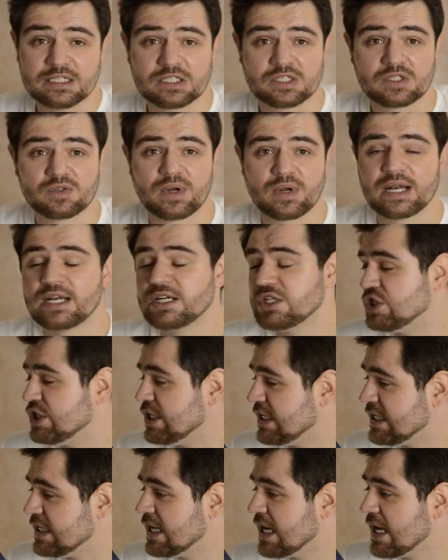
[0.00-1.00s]

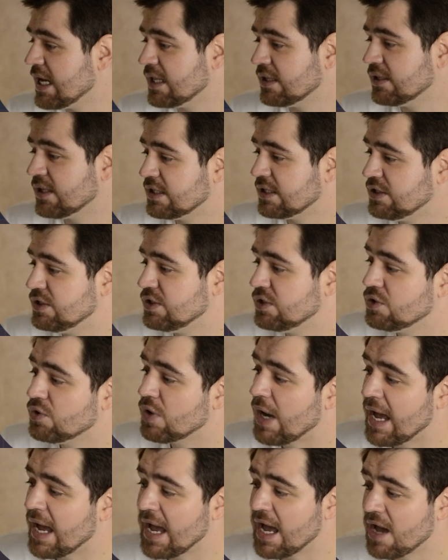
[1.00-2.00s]
strategy that
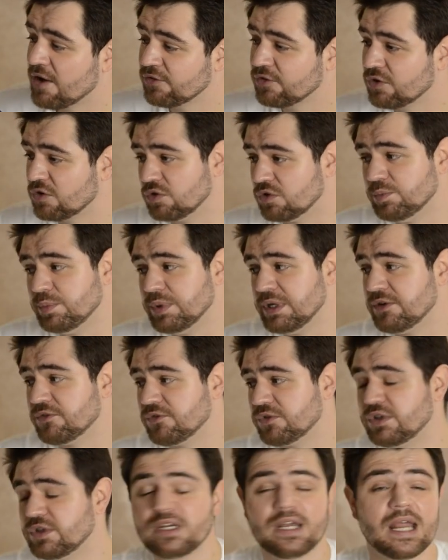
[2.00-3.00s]
you have could
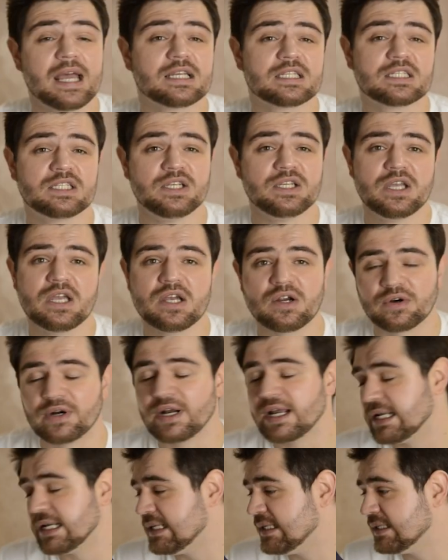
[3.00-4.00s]
be for the next
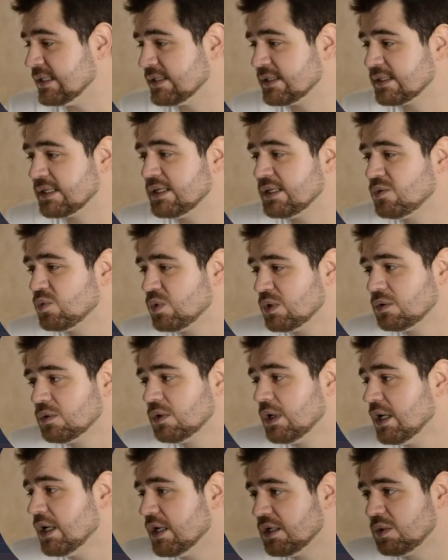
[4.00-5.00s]
year, and it
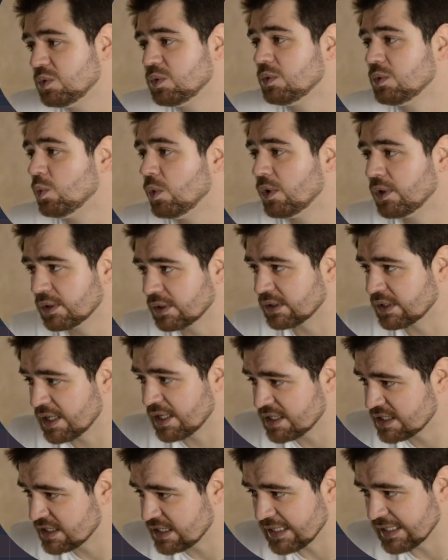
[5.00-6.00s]
will
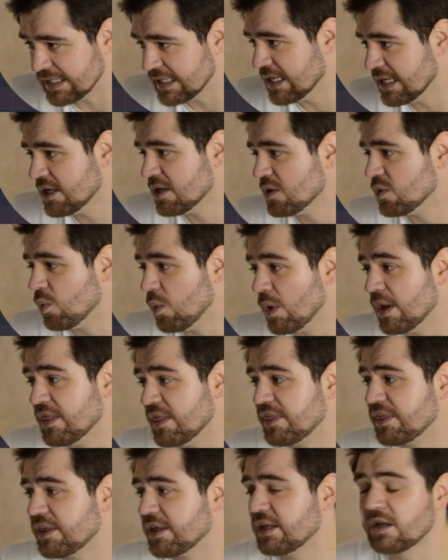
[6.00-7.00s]
work nicely
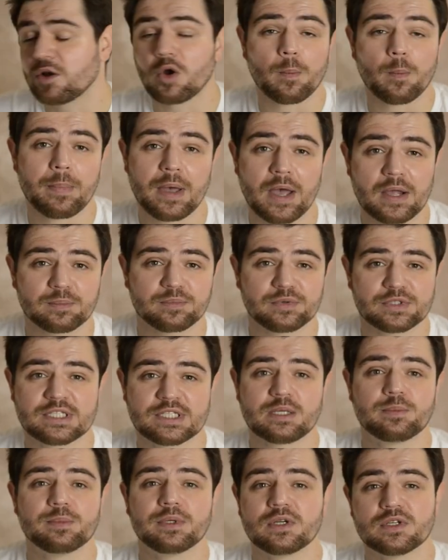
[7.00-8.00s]
with a compound
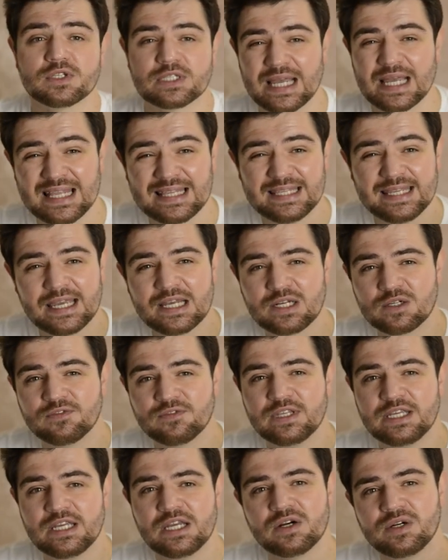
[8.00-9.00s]
percent, because at the
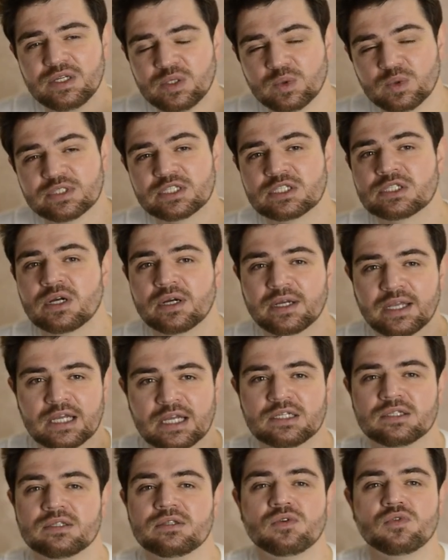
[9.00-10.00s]
end of the year you'll start
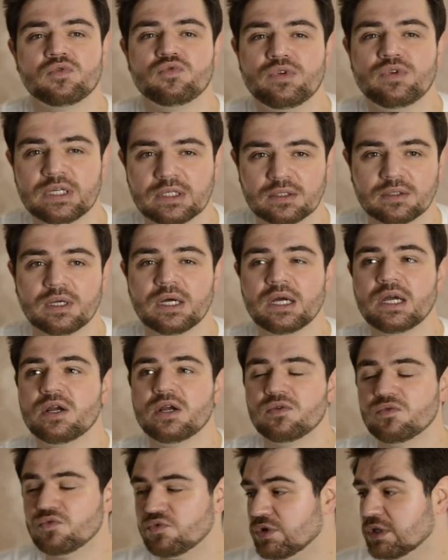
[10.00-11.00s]
getting the real
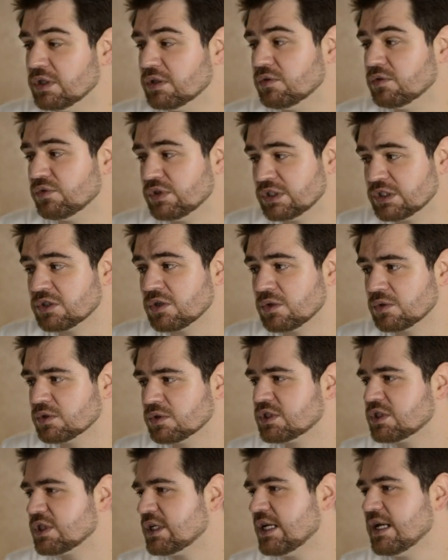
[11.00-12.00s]

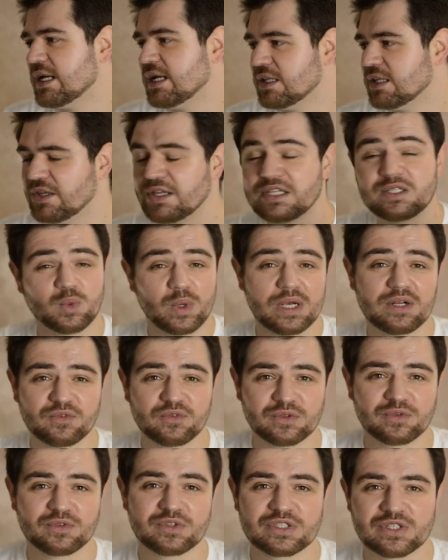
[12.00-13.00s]
results. Let's
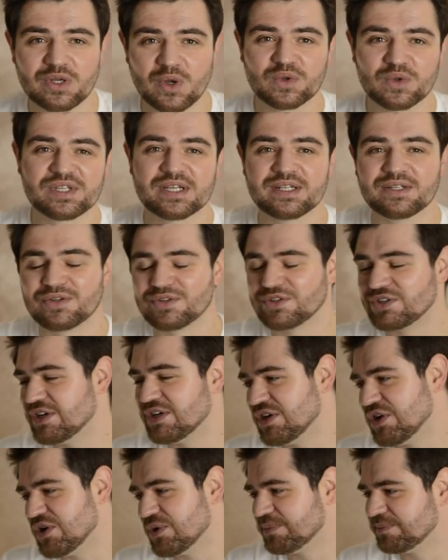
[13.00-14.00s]
wait for the result and
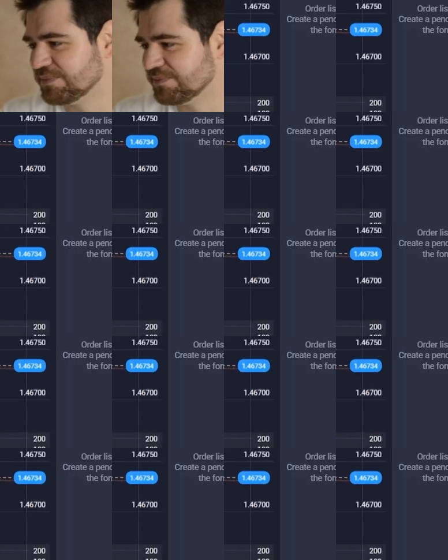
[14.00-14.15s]
continue.